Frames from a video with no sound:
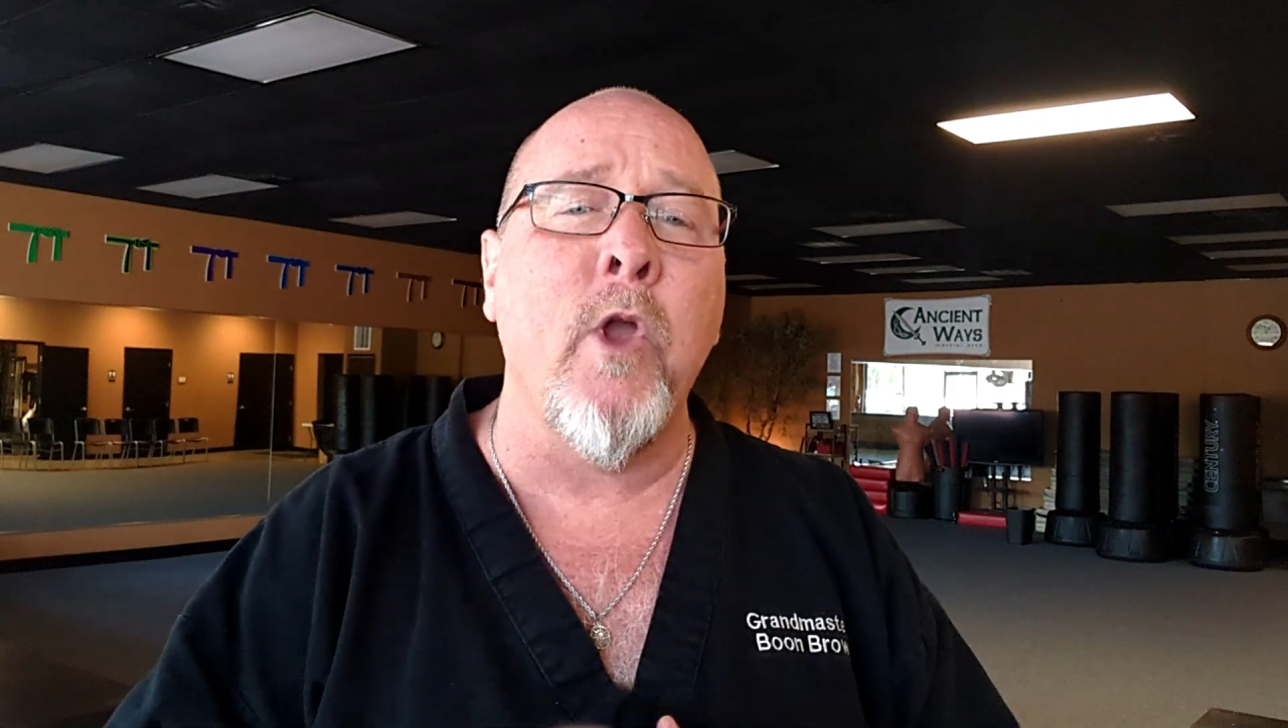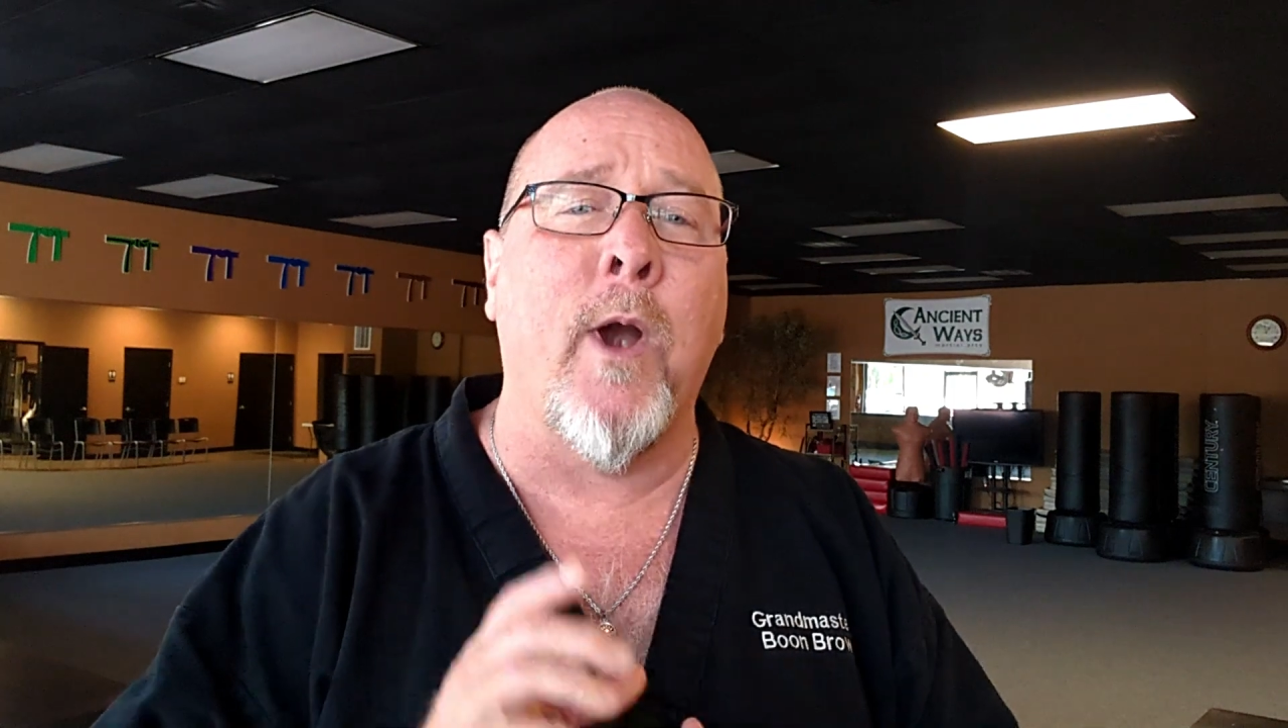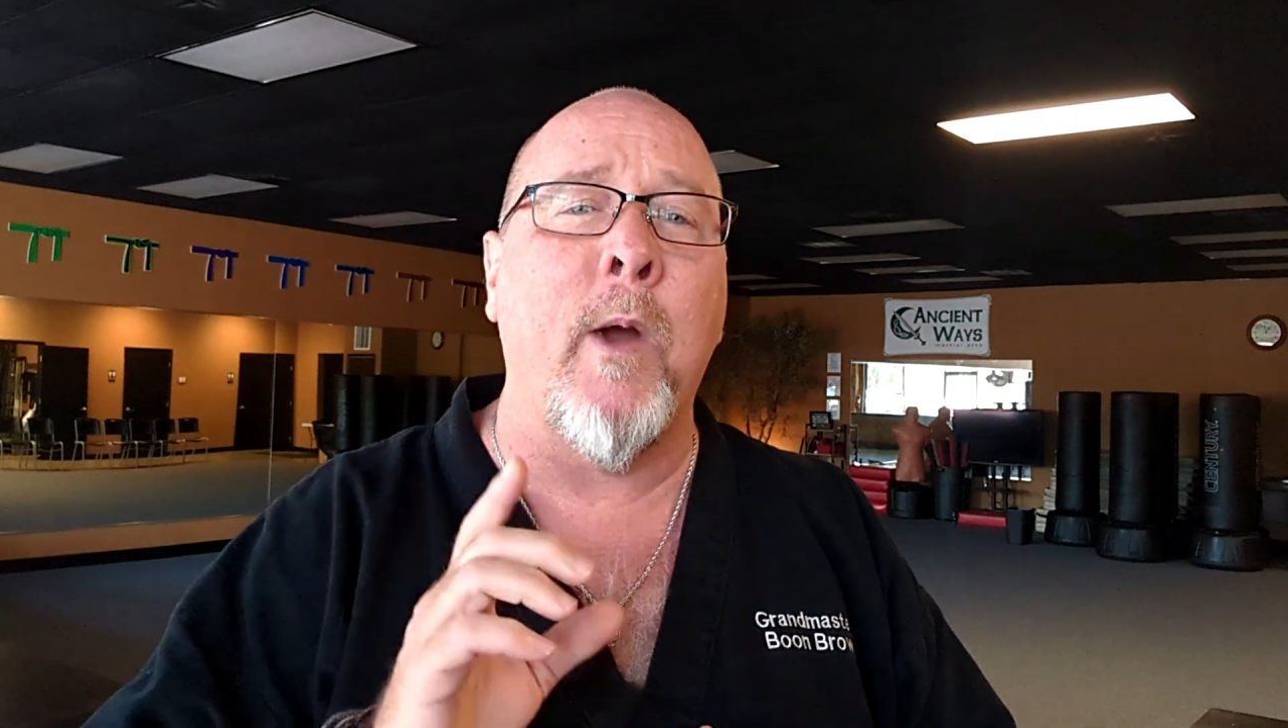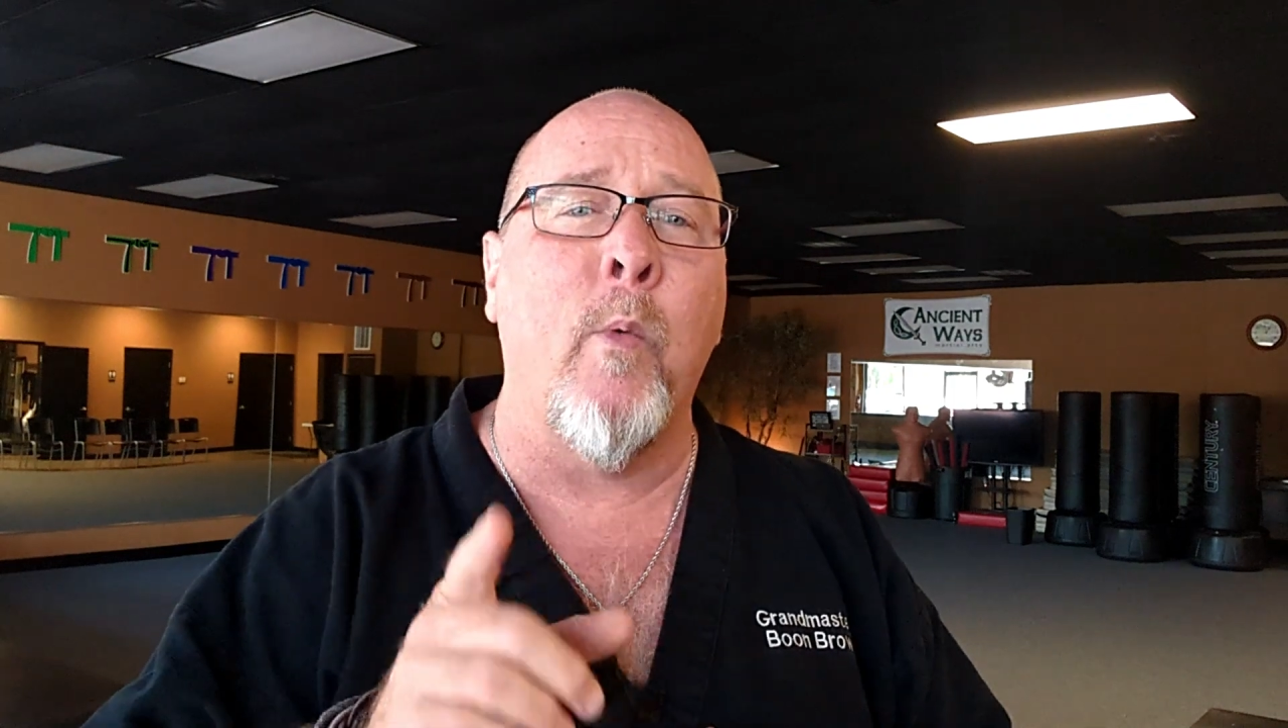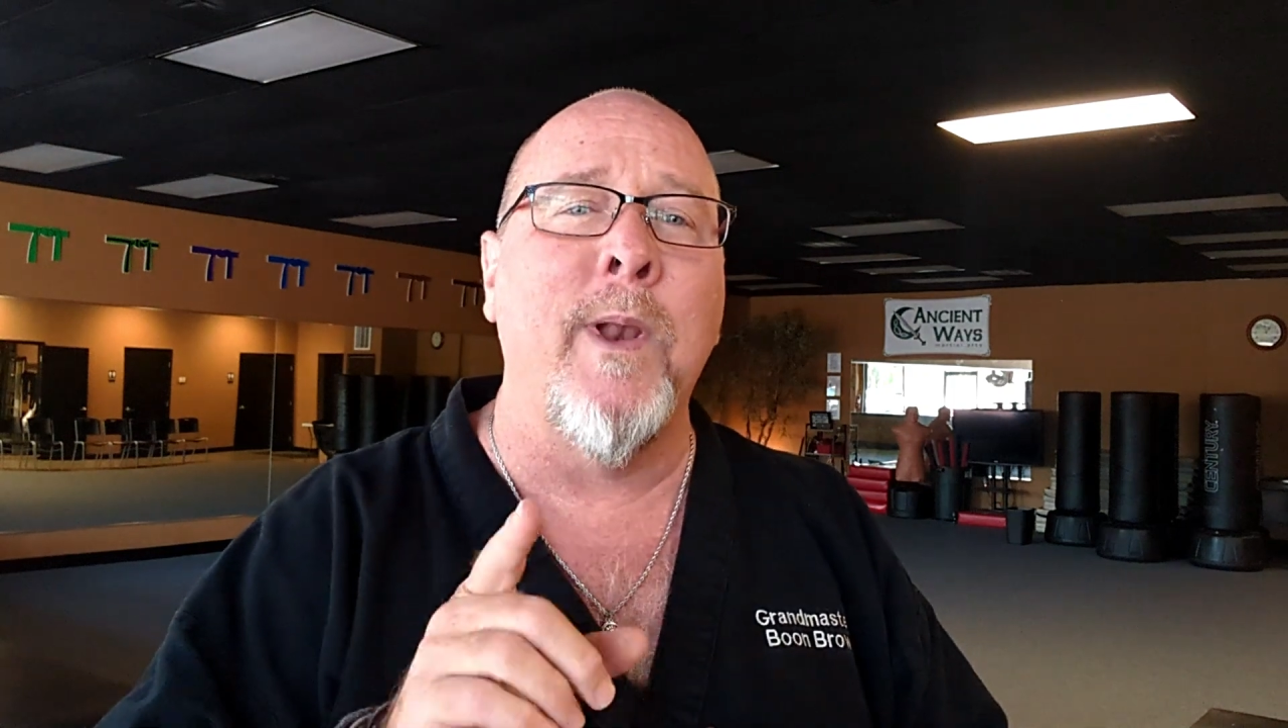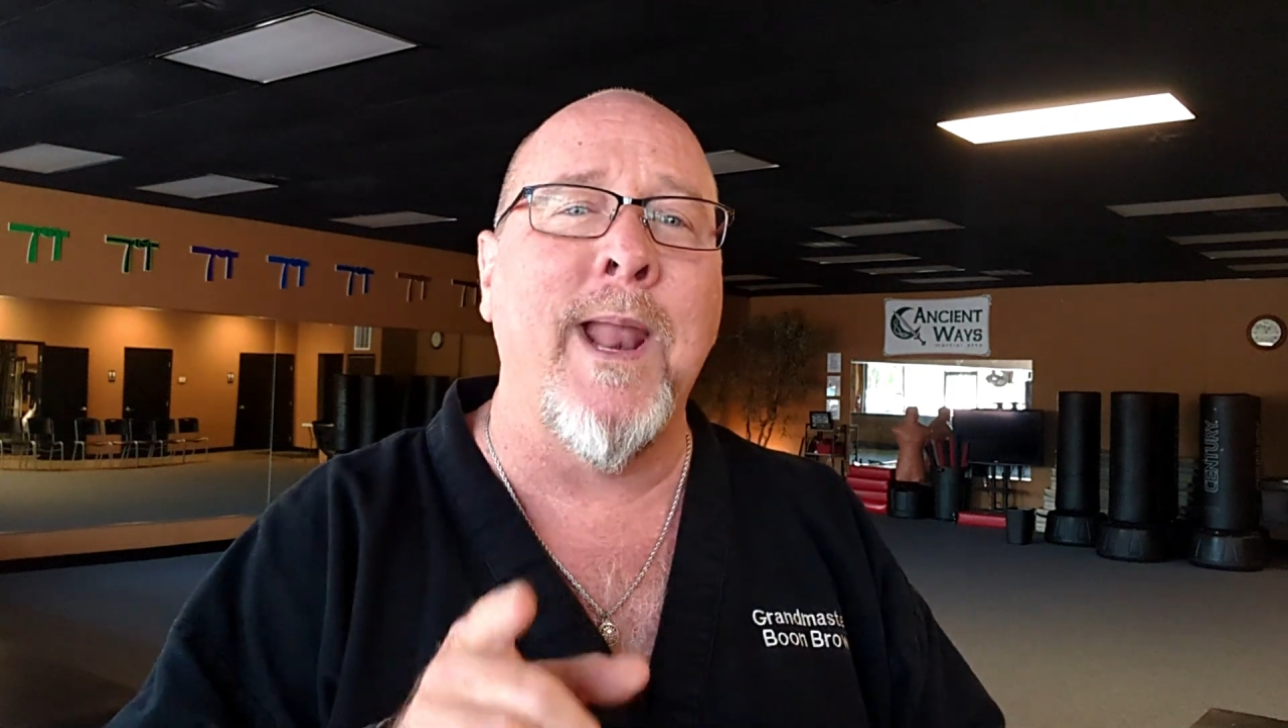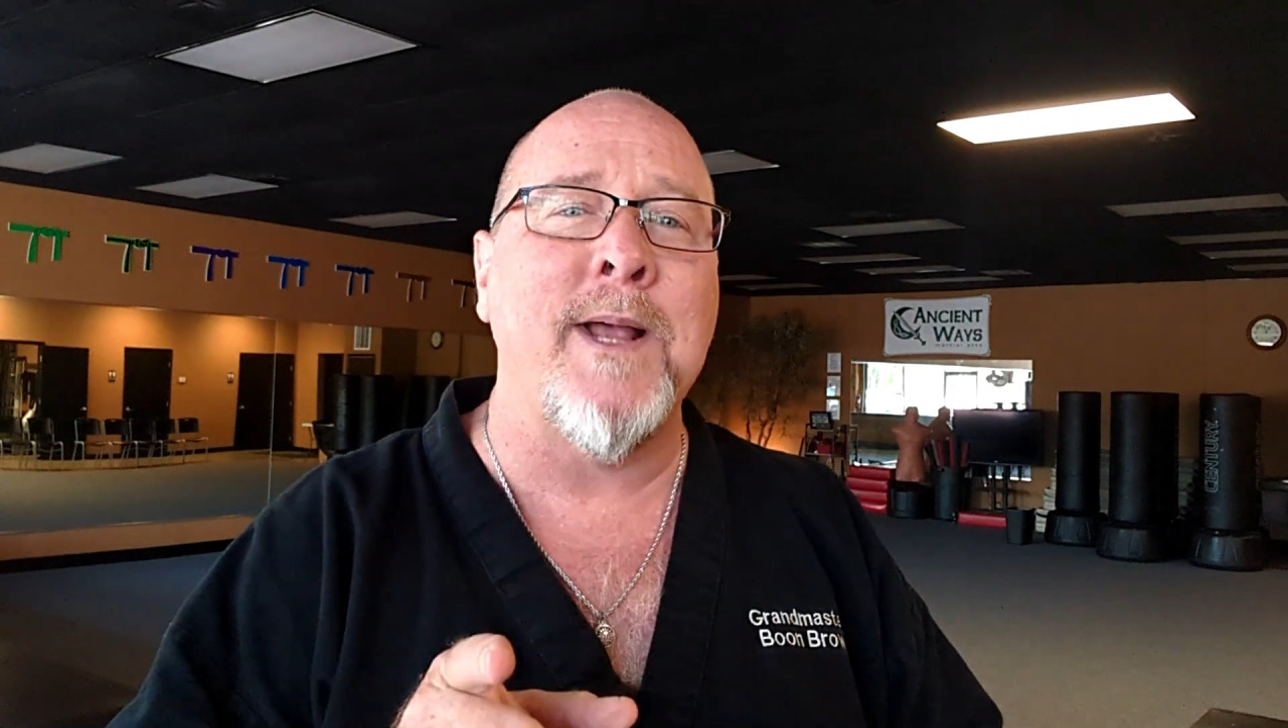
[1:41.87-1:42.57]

All right, one